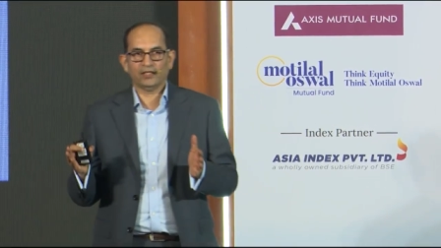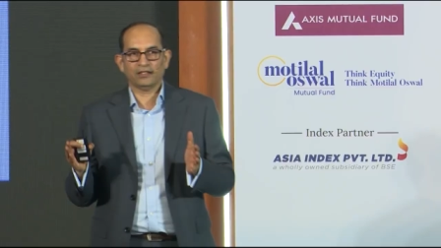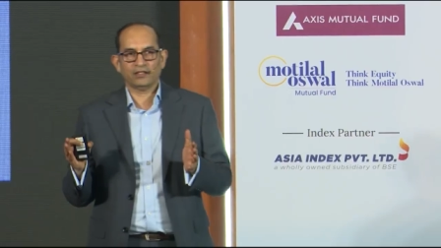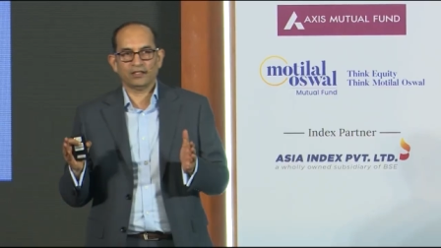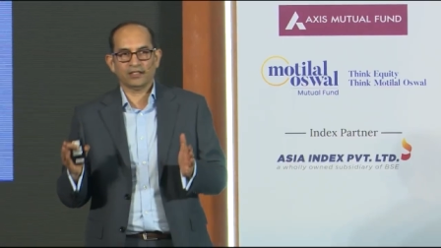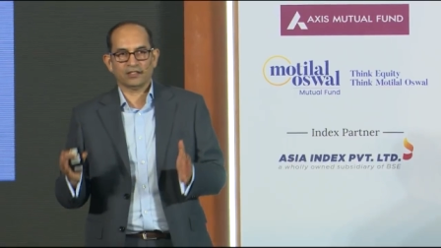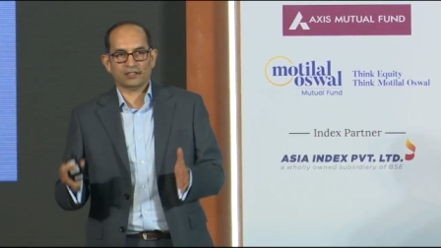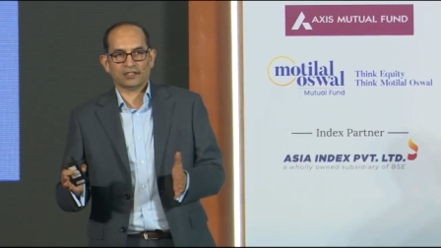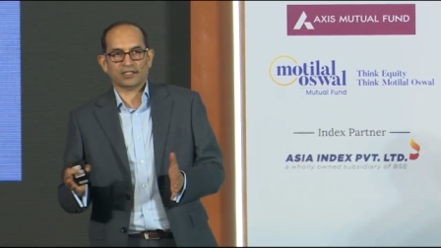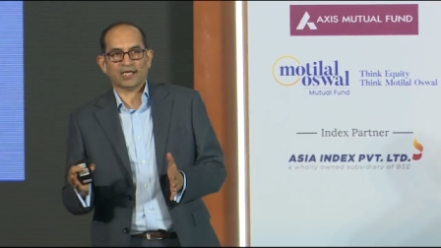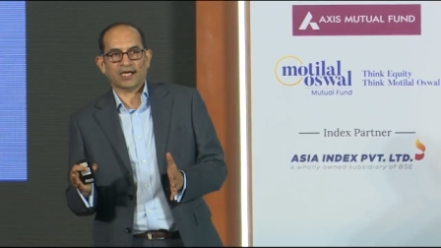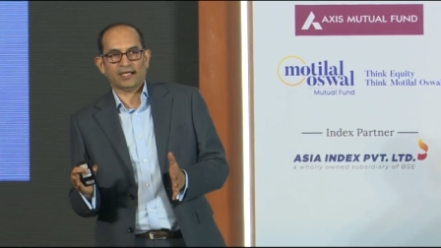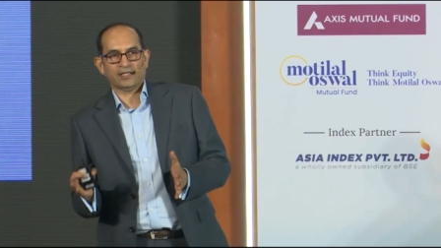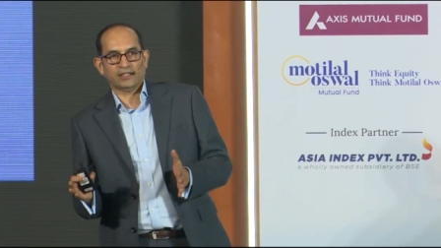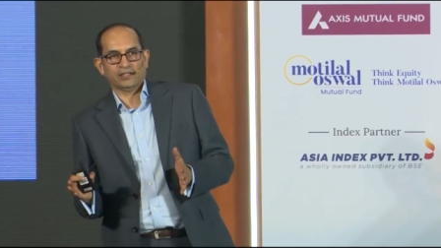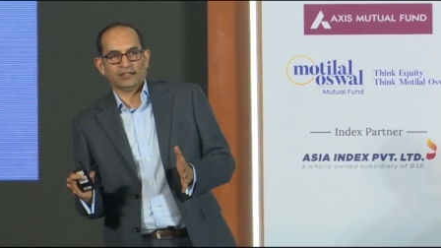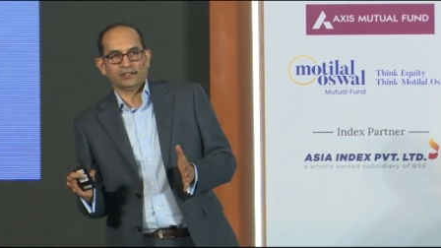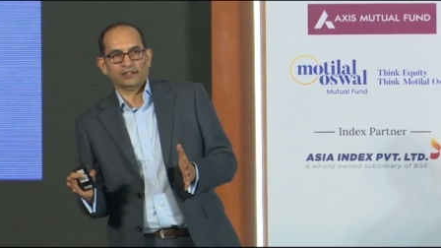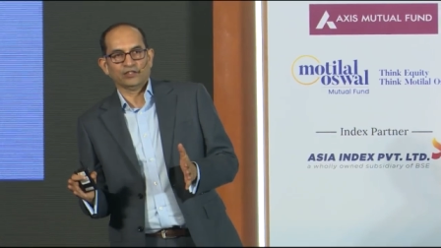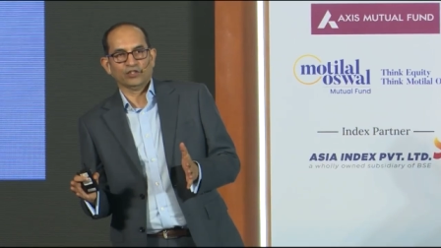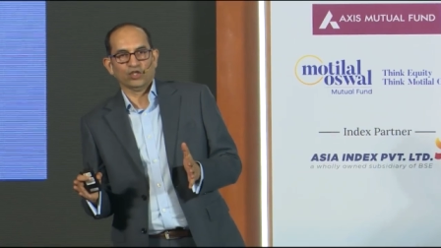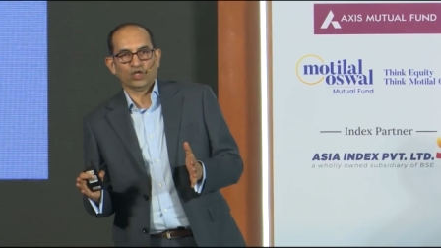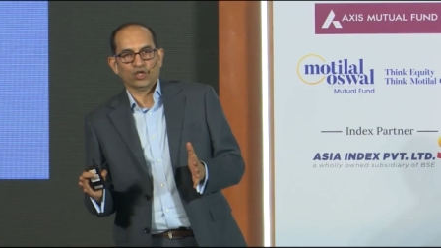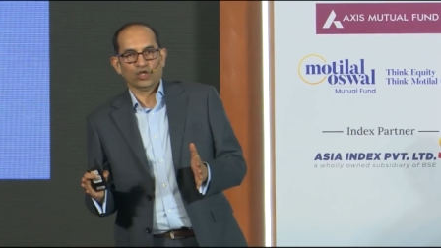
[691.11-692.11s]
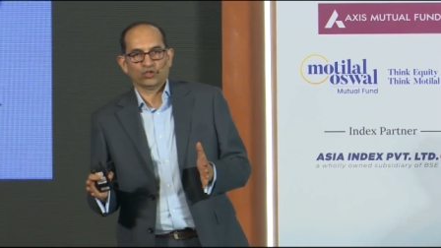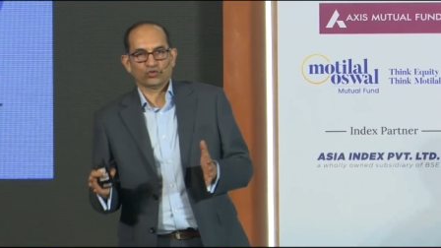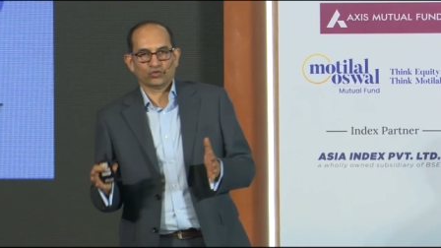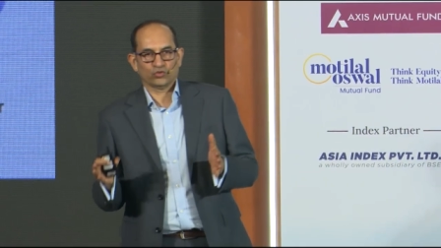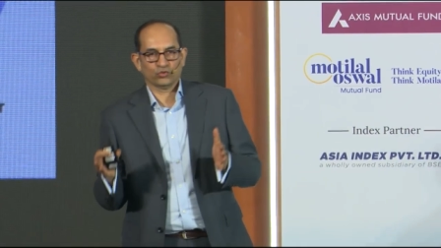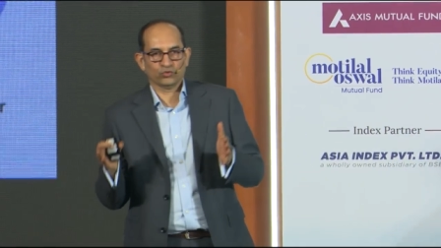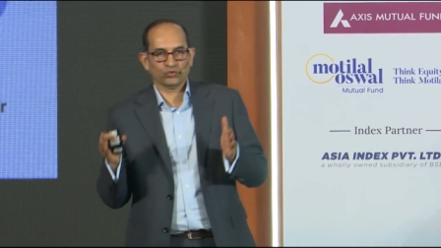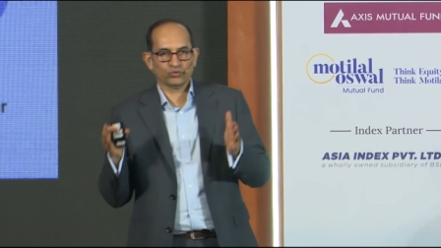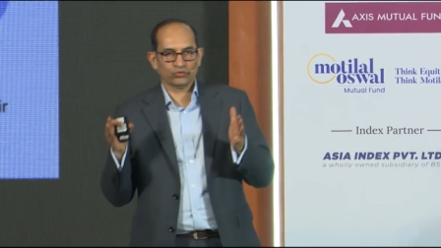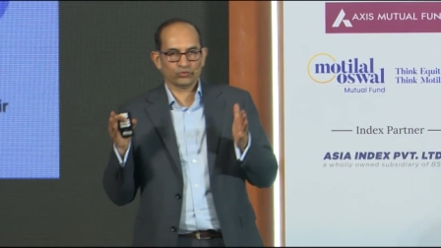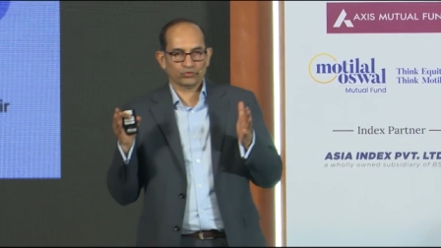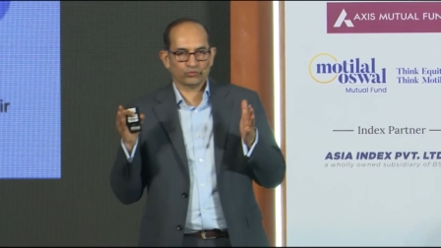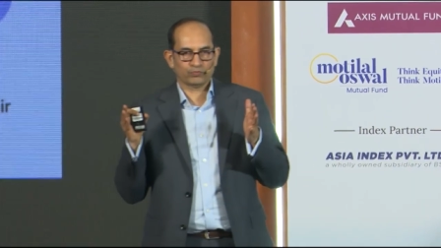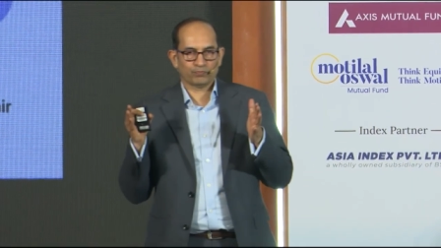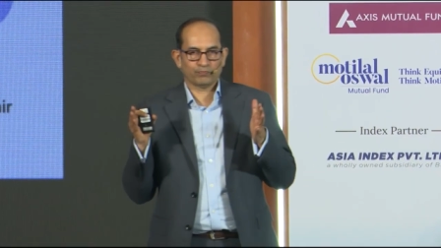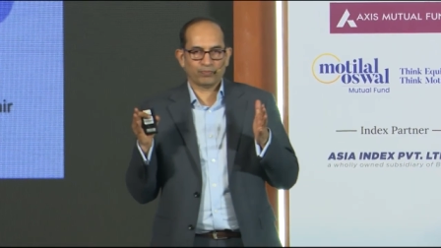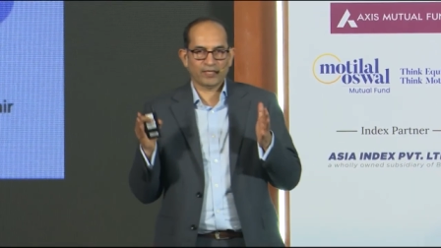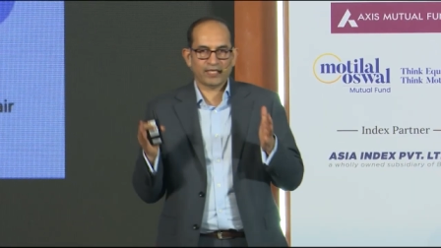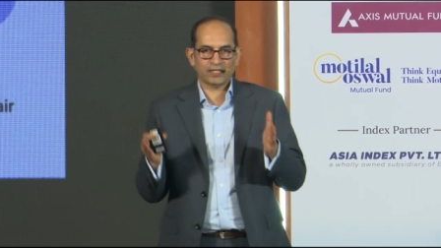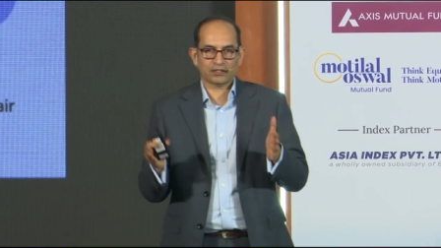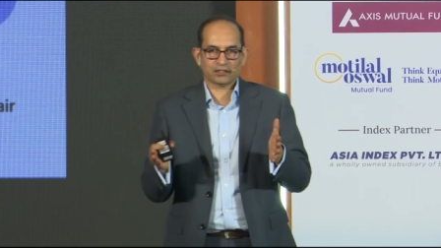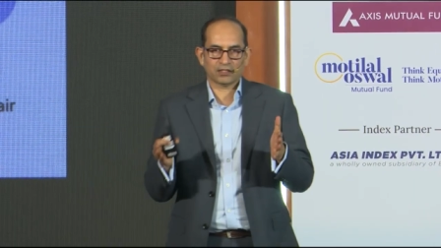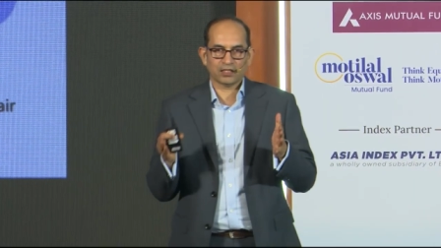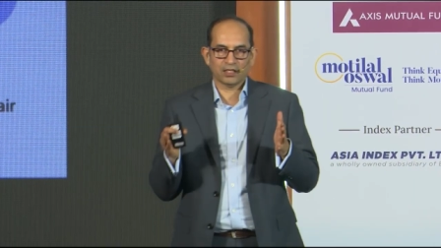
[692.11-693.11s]
decided to
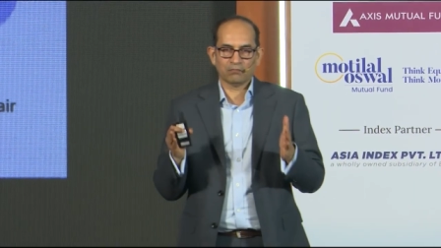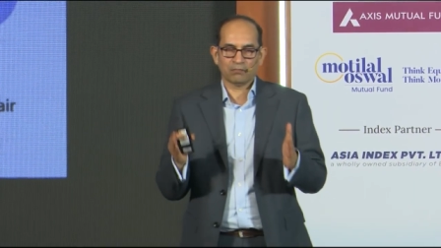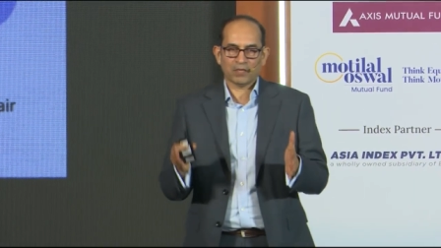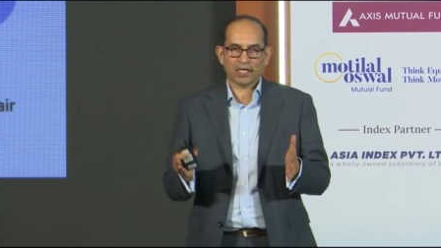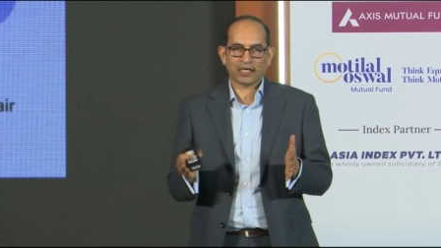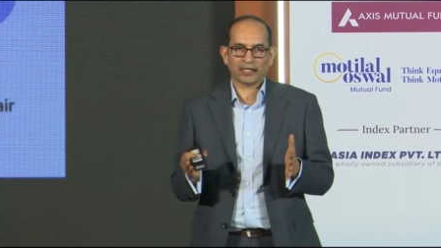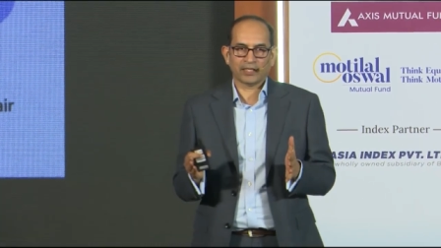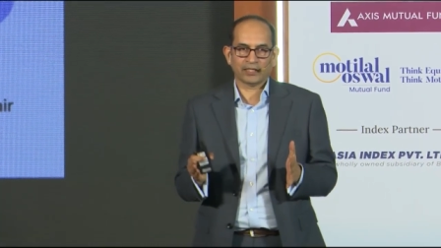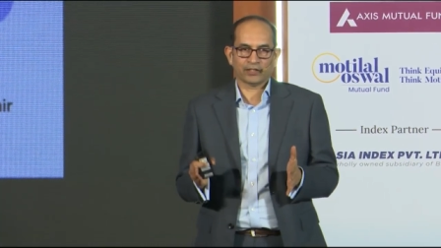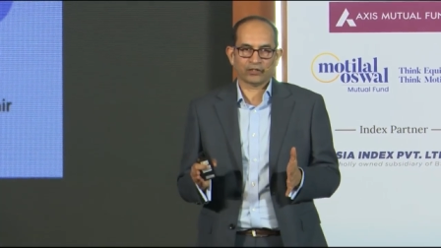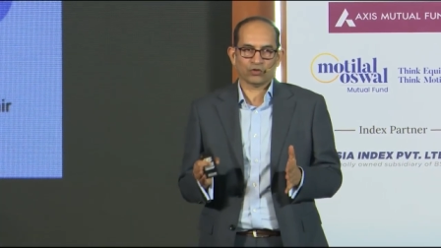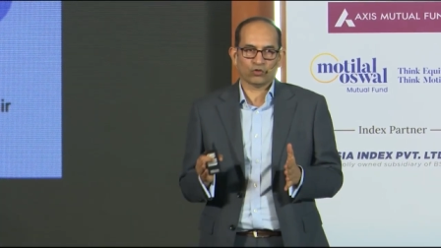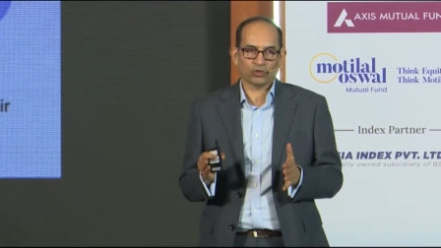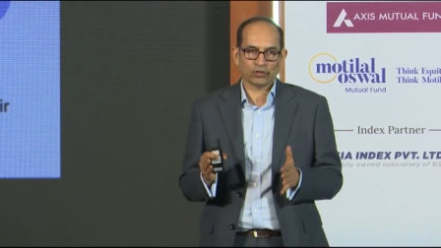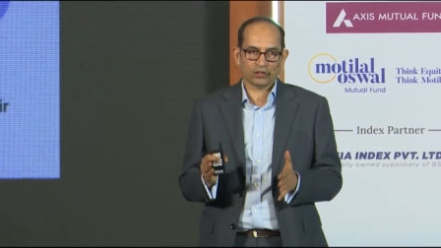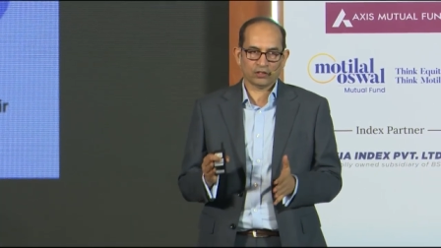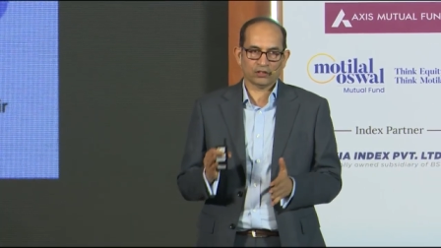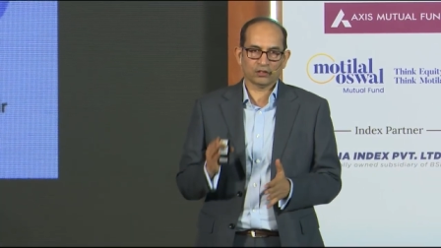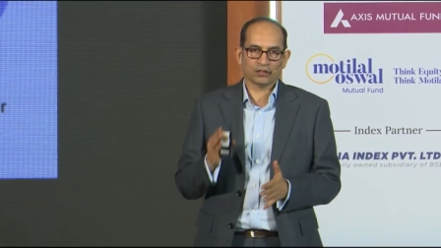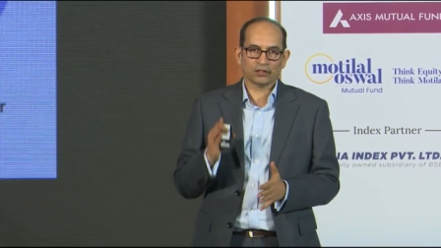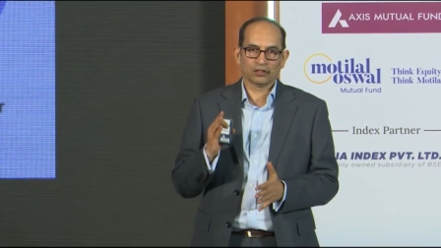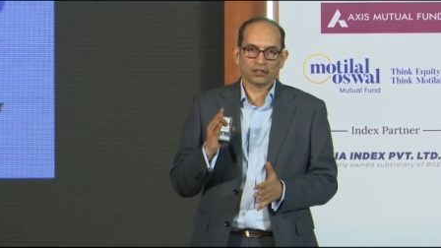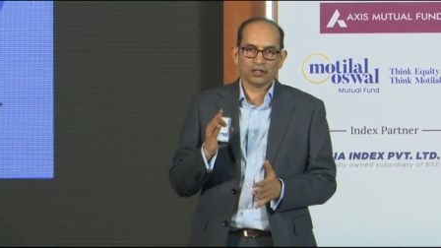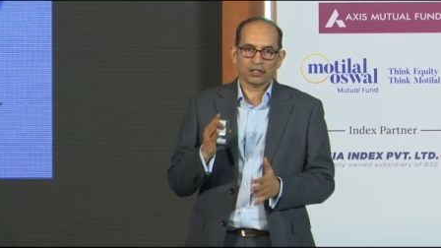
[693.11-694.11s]
place a market order.